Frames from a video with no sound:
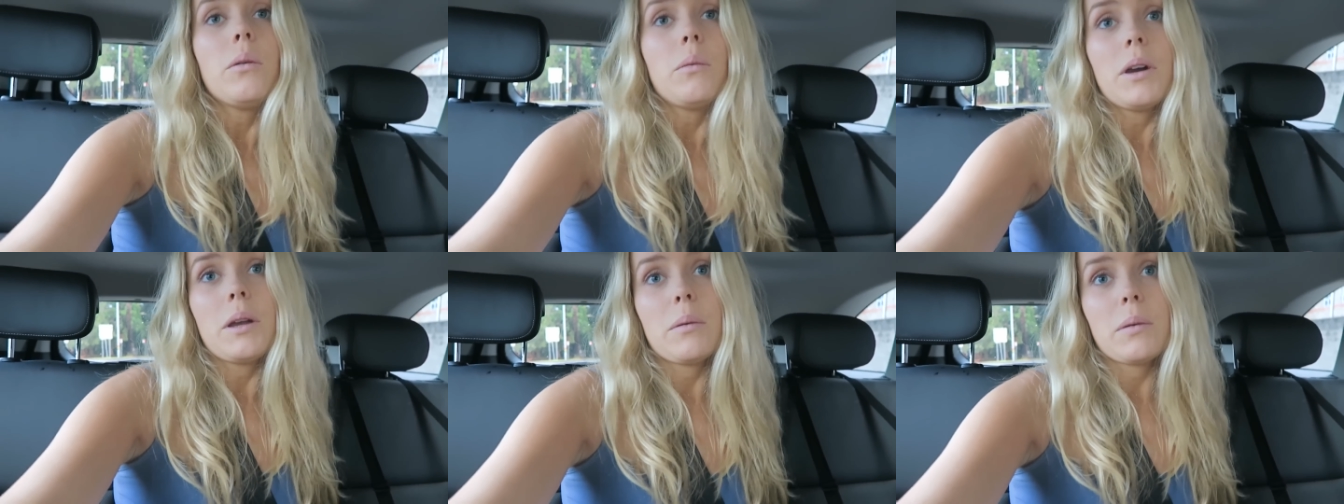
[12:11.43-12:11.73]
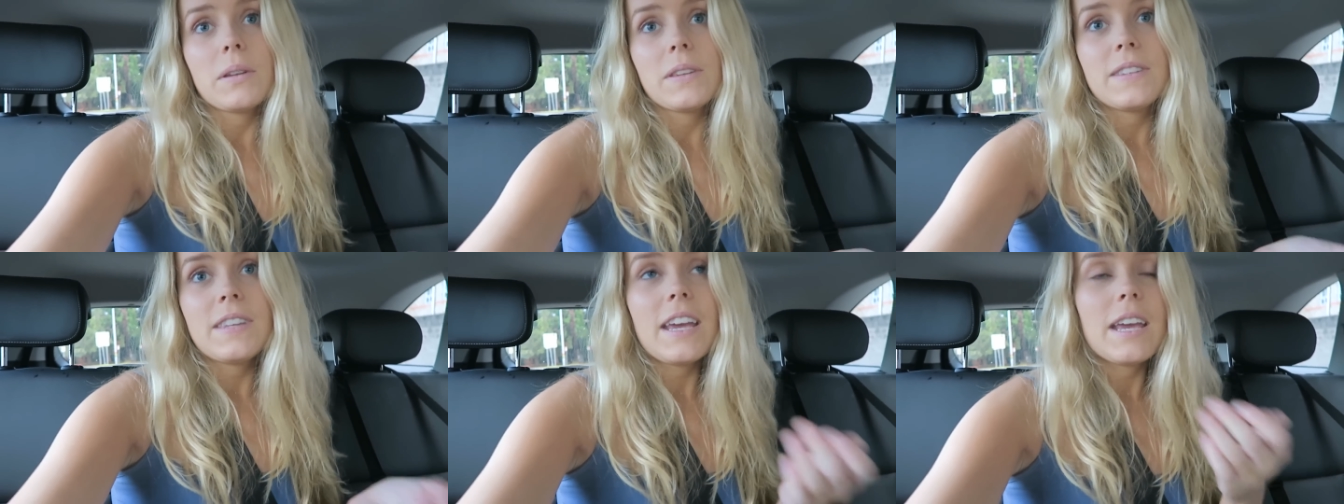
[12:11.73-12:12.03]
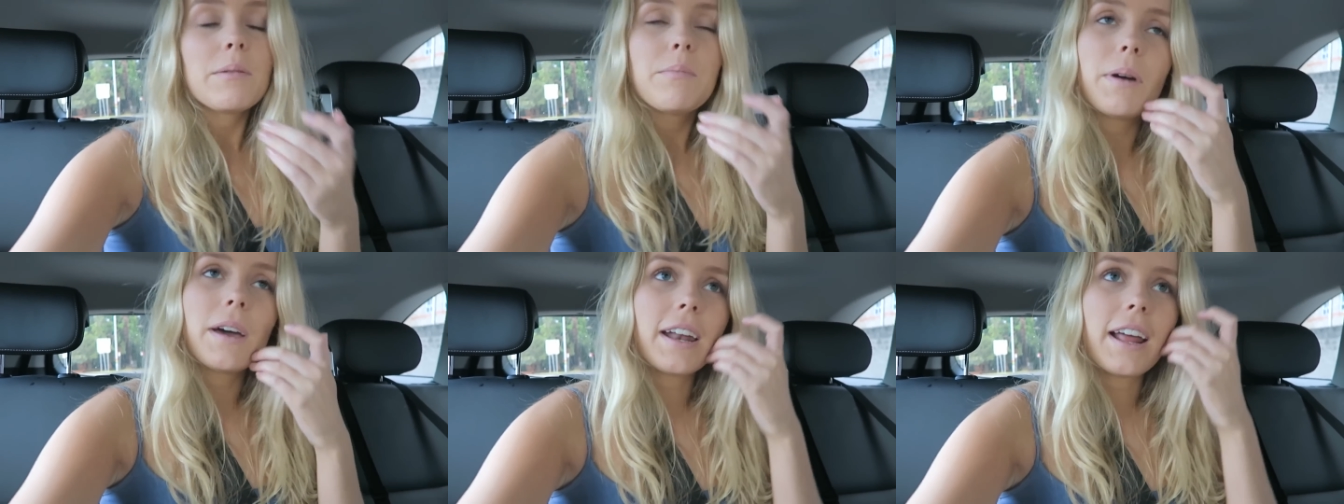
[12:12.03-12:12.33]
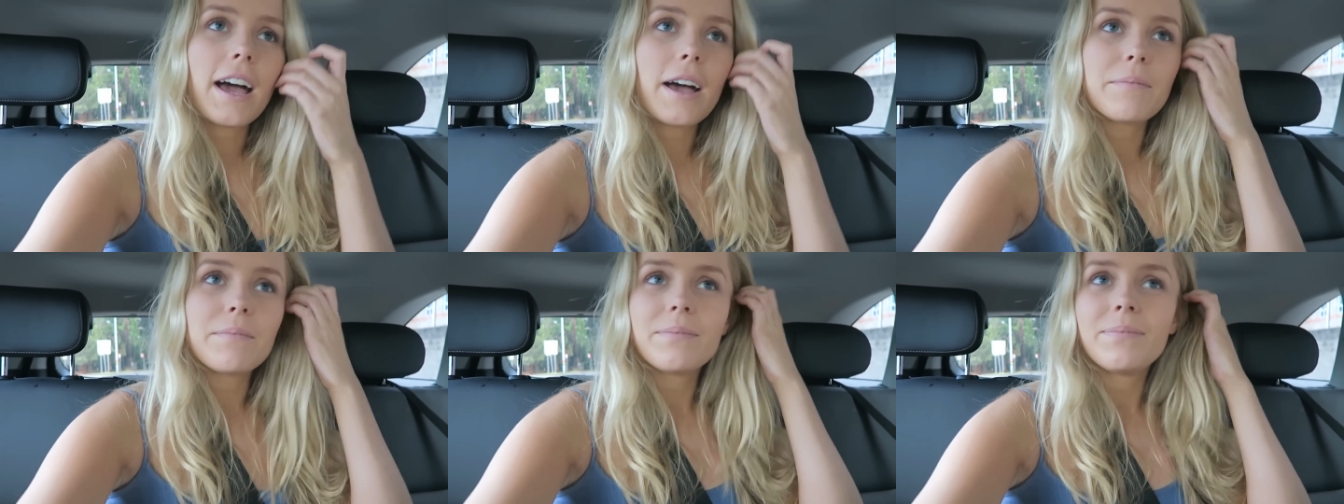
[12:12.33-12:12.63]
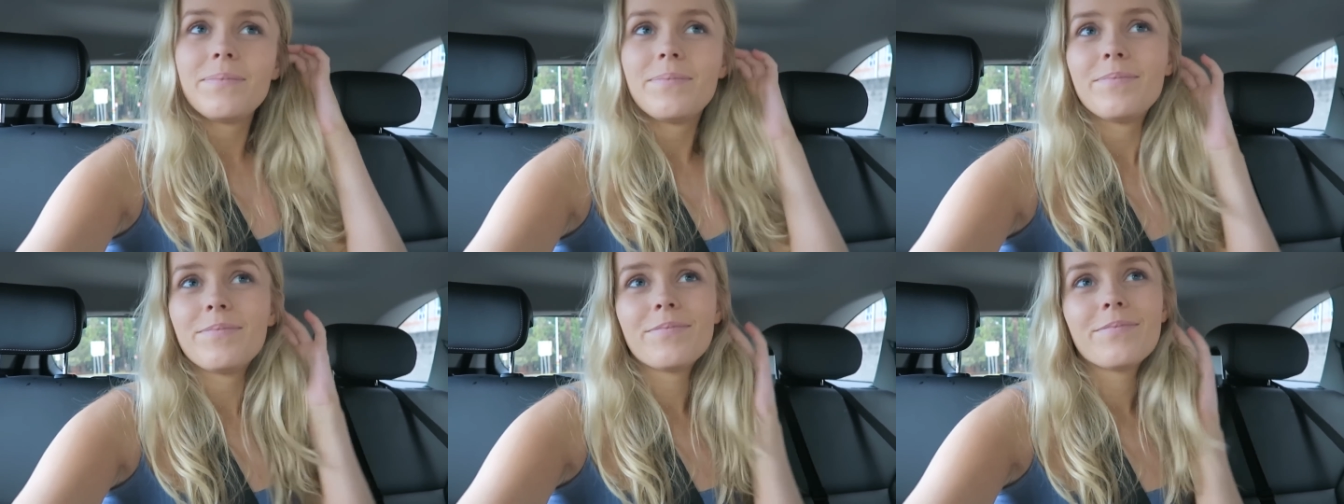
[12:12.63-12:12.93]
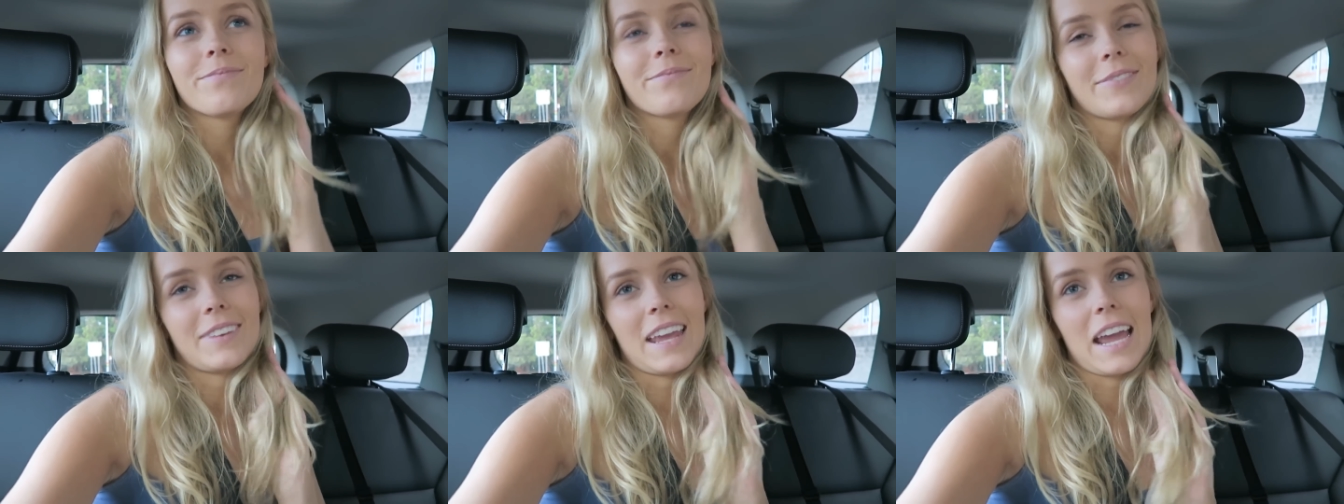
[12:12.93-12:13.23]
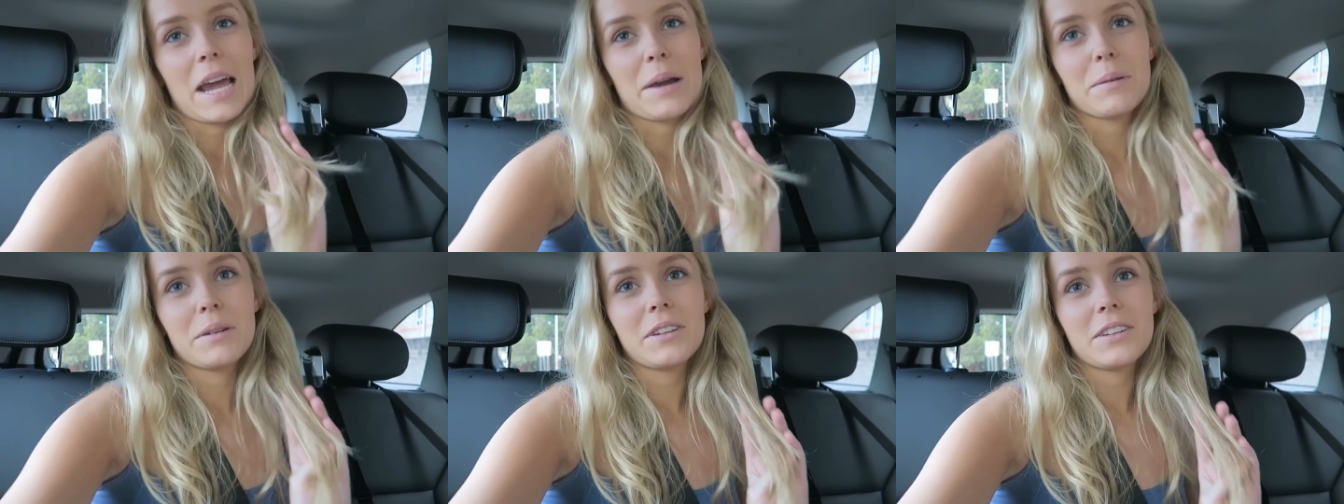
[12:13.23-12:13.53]
We will see, but
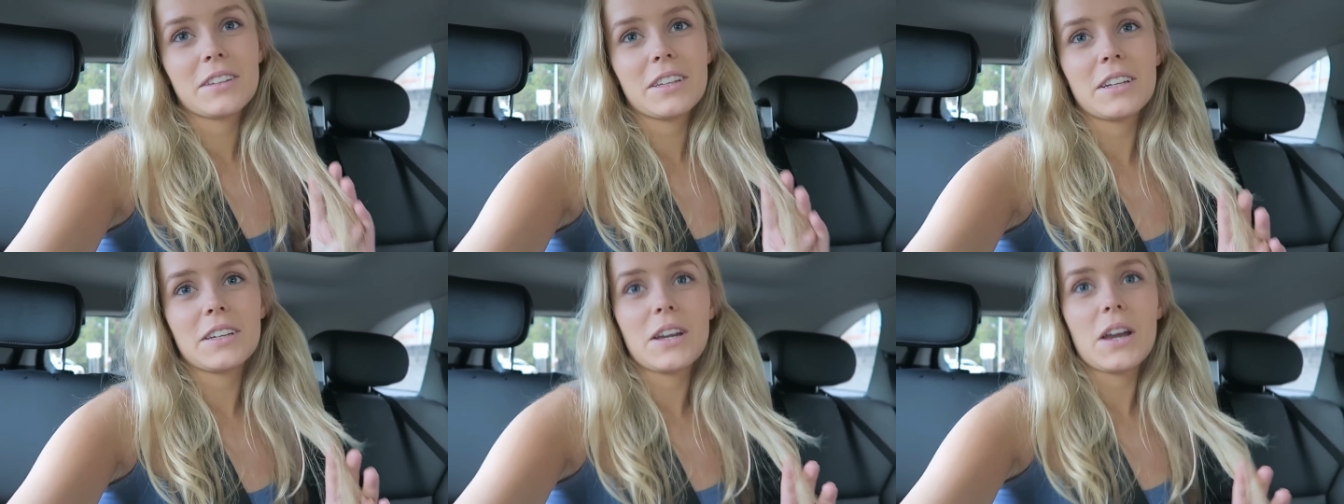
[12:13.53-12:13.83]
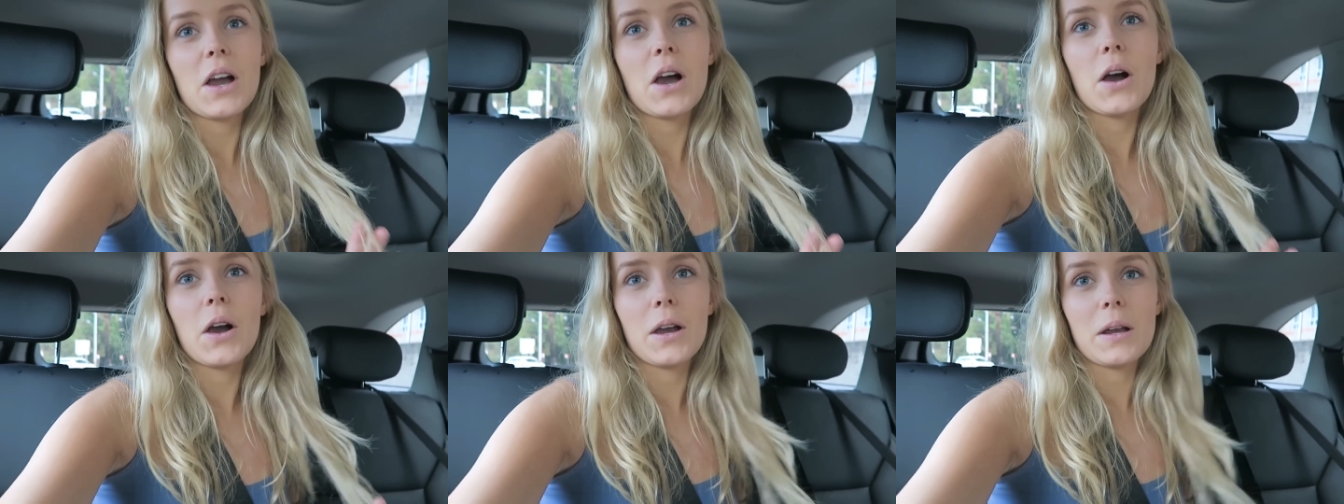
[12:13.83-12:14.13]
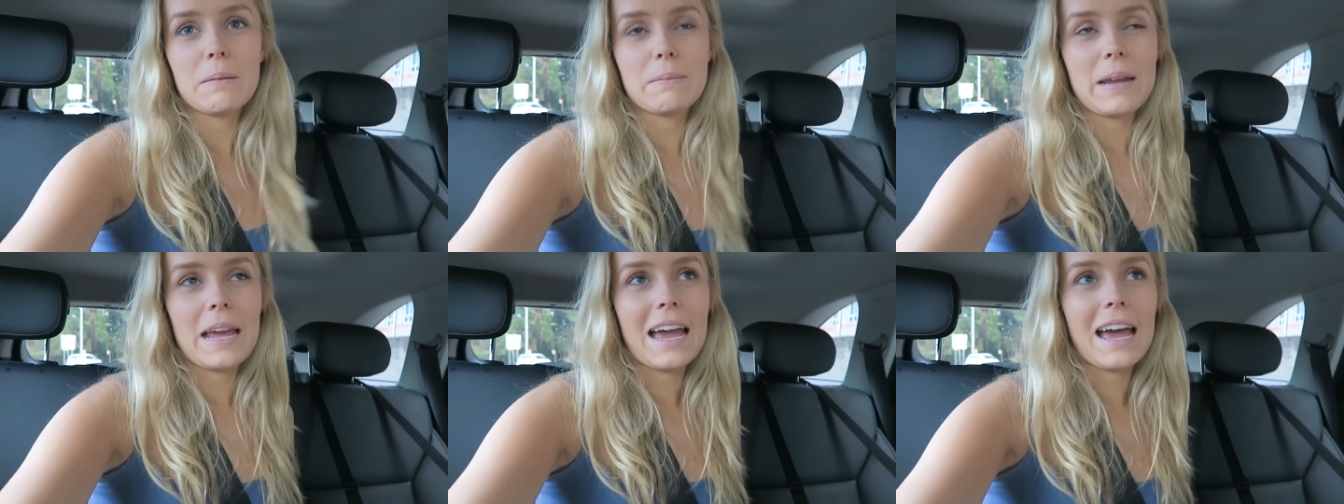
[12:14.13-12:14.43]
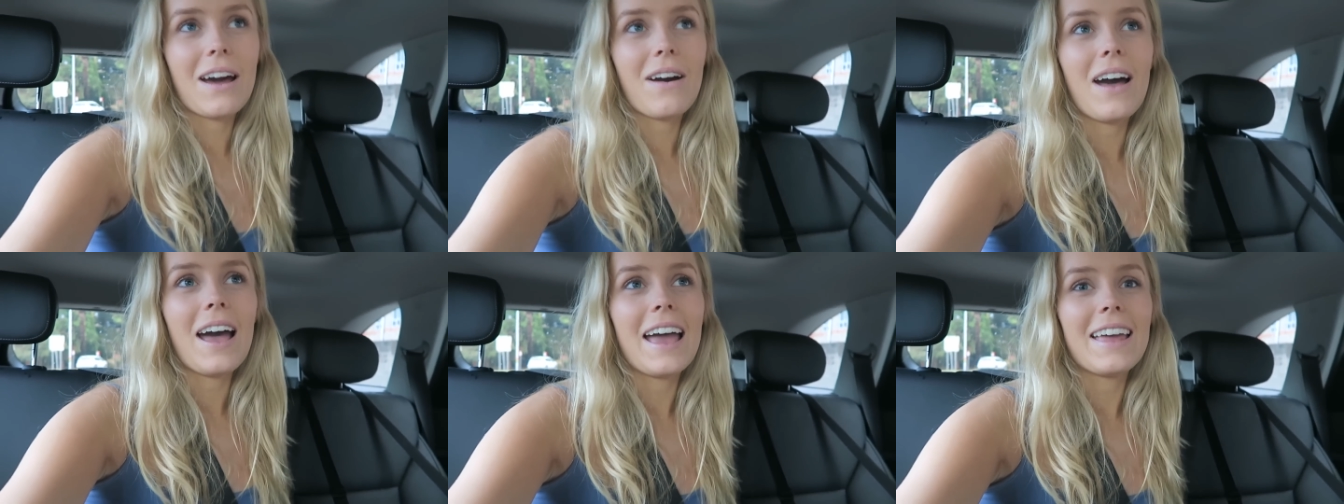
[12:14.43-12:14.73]
yeah, we're just gonna go home now,